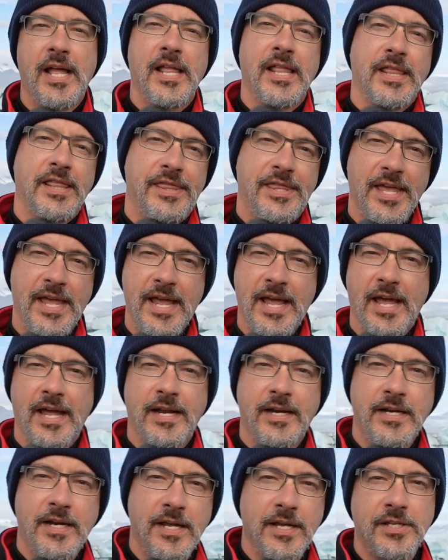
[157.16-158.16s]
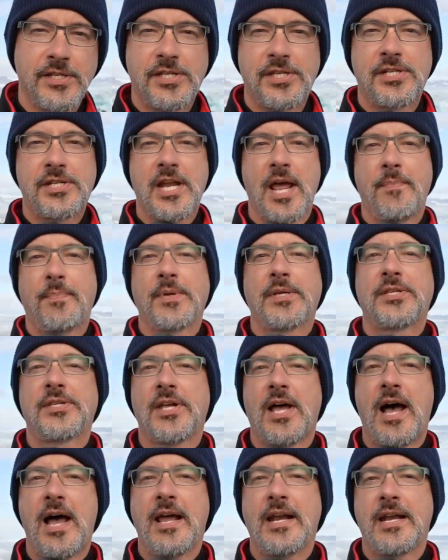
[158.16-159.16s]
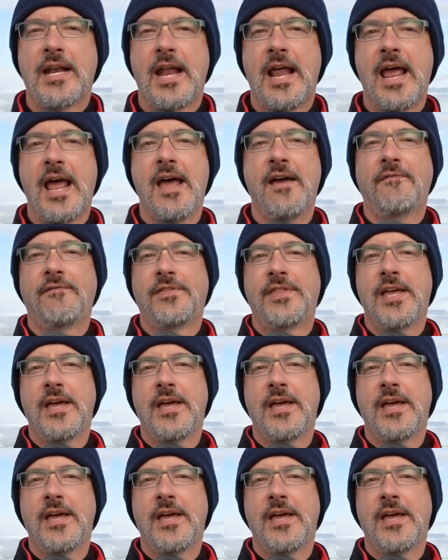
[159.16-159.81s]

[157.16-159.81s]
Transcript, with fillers: Then step aside and have